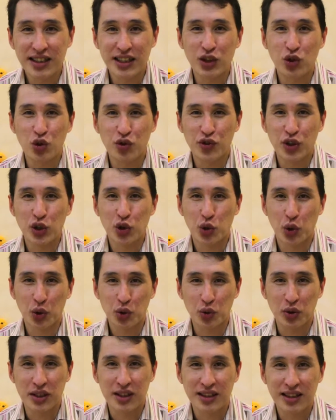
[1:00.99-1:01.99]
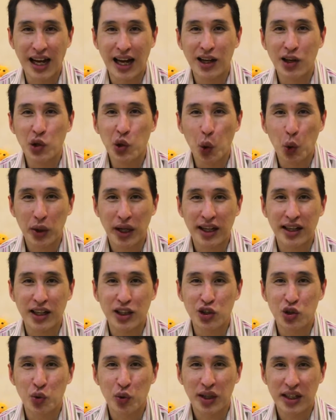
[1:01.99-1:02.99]
individual to start looking
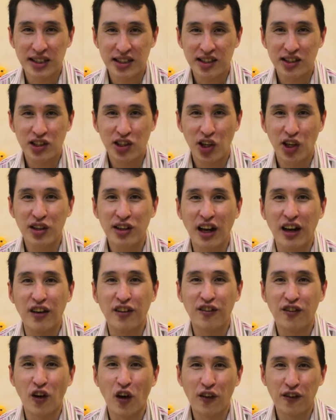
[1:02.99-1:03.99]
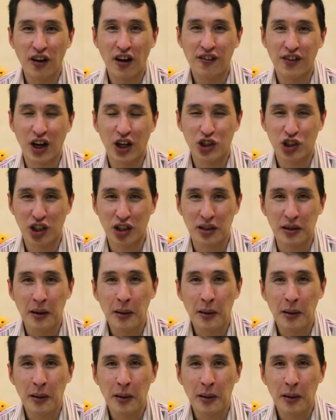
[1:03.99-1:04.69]
into his third and fourth function.